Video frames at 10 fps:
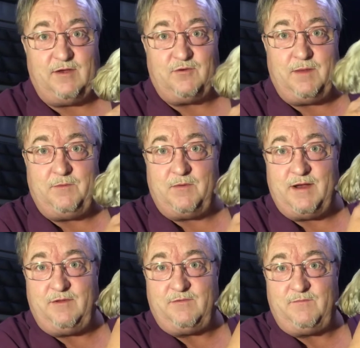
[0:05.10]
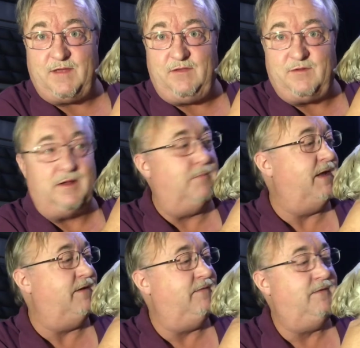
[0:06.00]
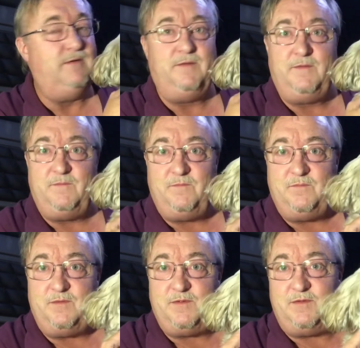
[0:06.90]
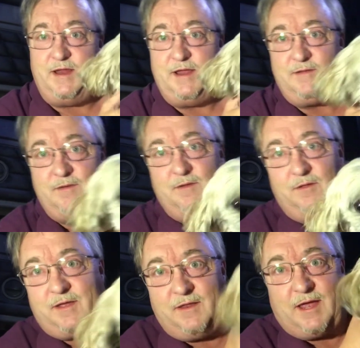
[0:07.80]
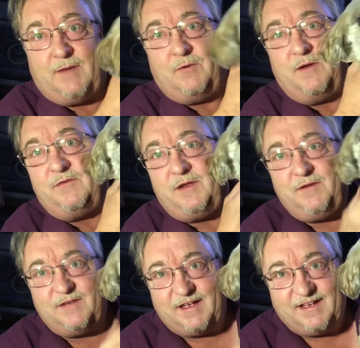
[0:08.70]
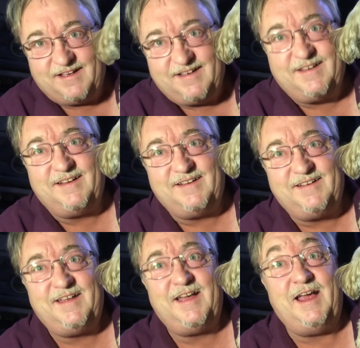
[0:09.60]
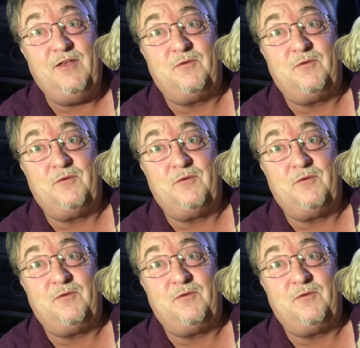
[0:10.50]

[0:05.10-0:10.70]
trimmed around his face a little bit. See that? Look in the camera, Rusty. He's